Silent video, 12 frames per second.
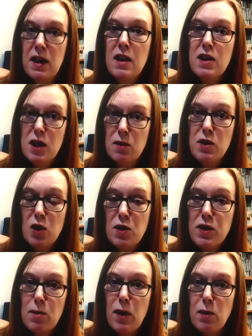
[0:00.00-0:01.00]
So it's not
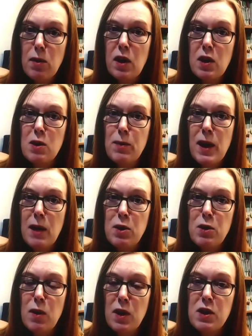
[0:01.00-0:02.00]
something we're going to be able
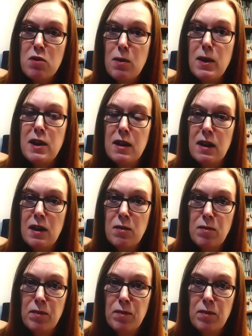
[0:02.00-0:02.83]
to answer immediately.